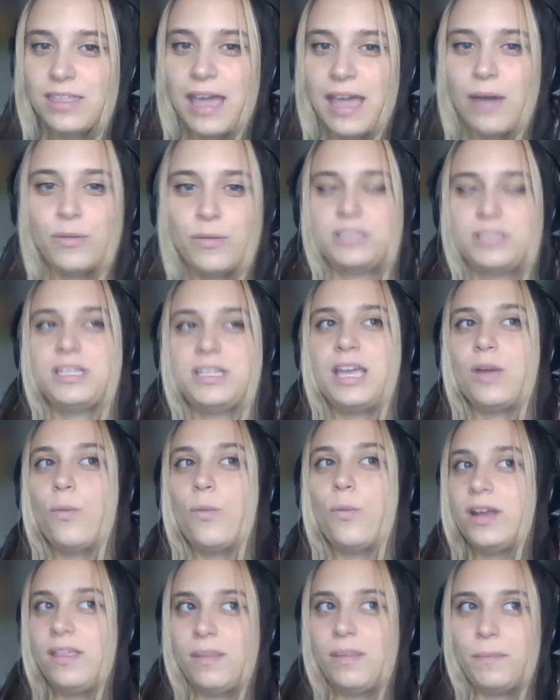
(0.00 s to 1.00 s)
that was like
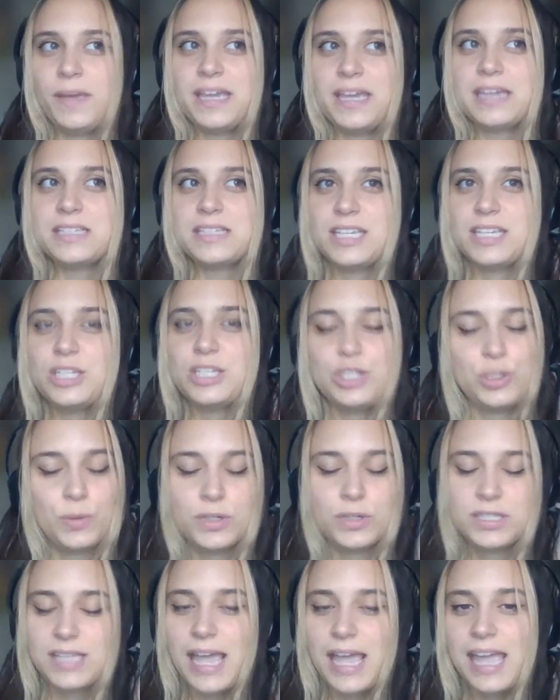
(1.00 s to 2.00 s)
one of the biggest things you
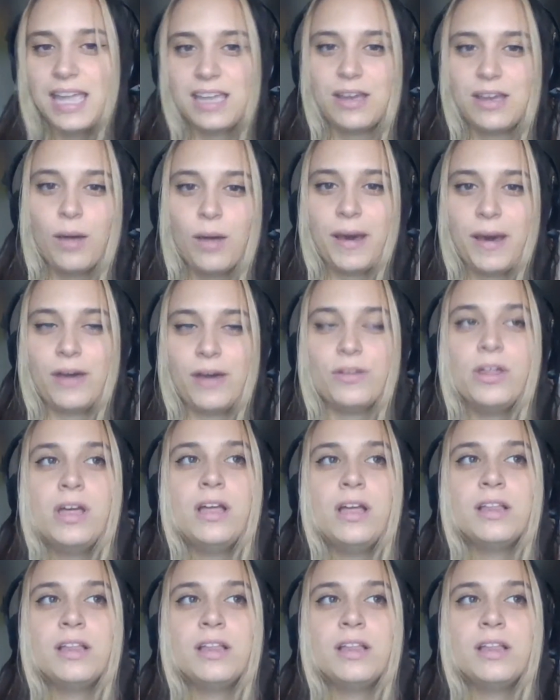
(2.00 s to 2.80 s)
were saying about